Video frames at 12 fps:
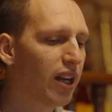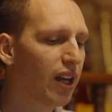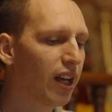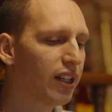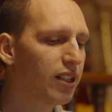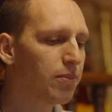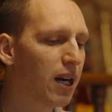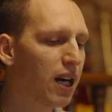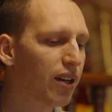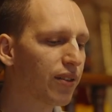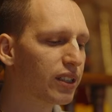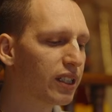In the
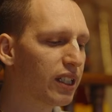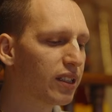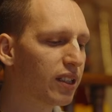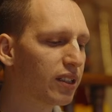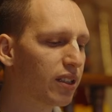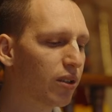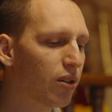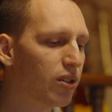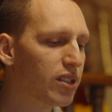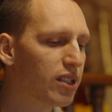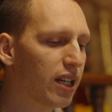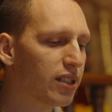Bhagavad Gita, the Lord
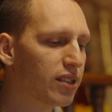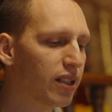says